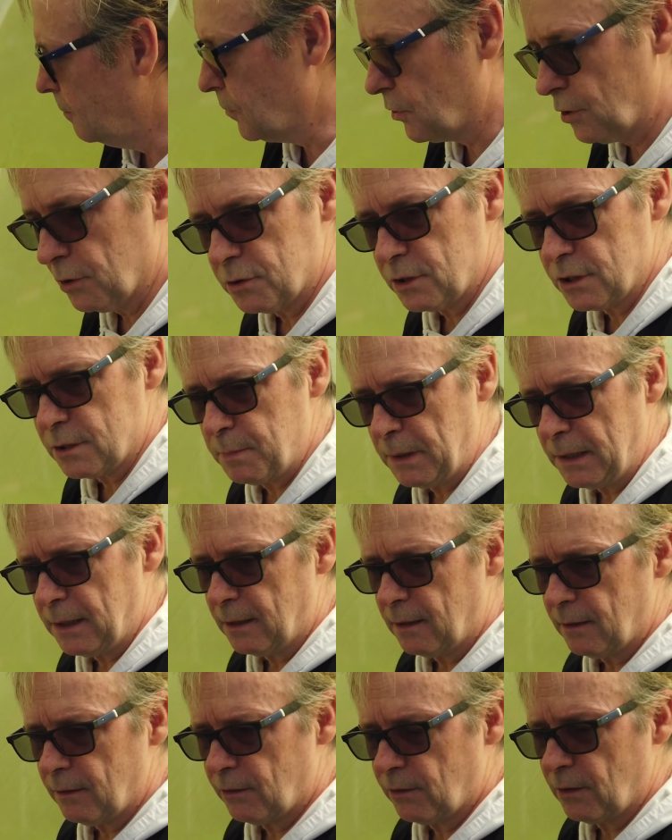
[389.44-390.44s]
so to
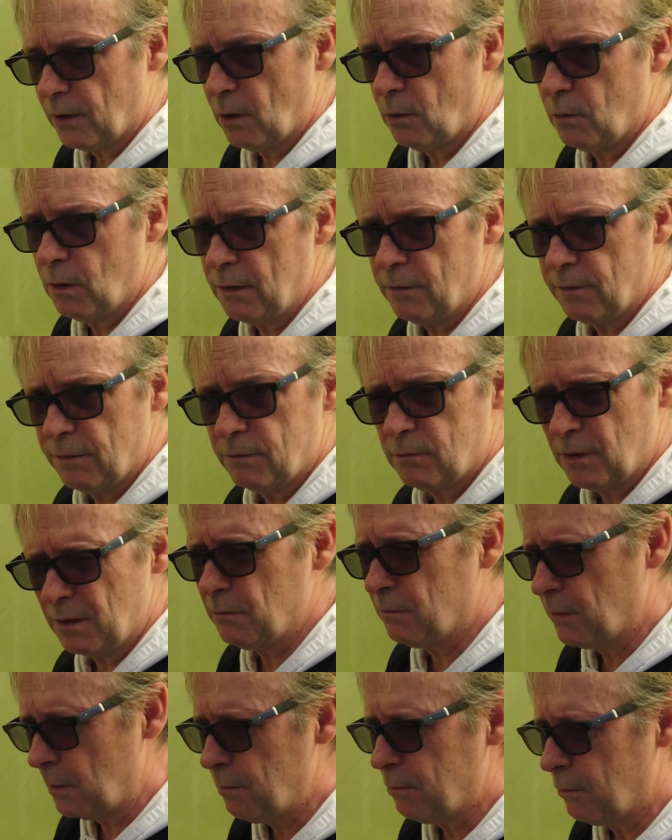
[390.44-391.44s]
speak. So we
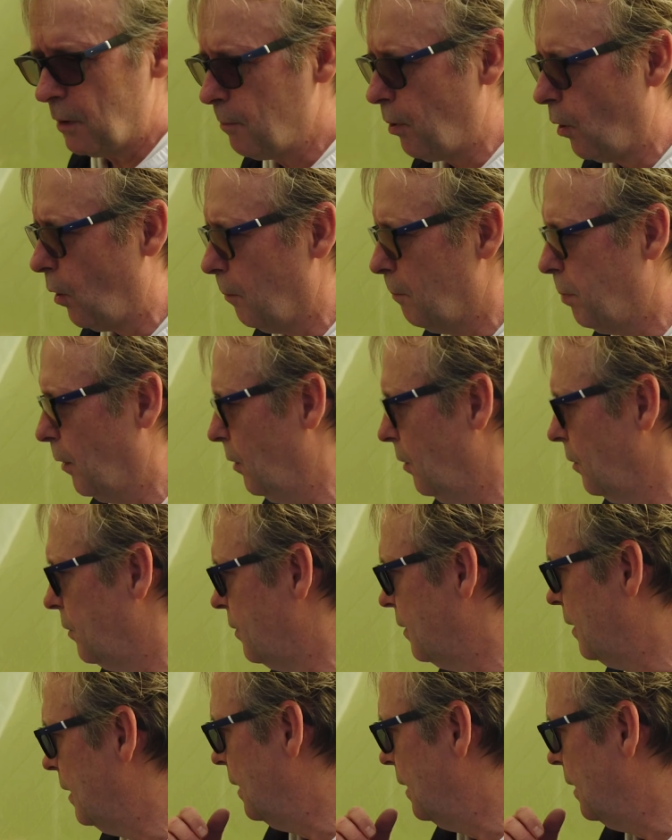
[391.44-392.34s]
bought both.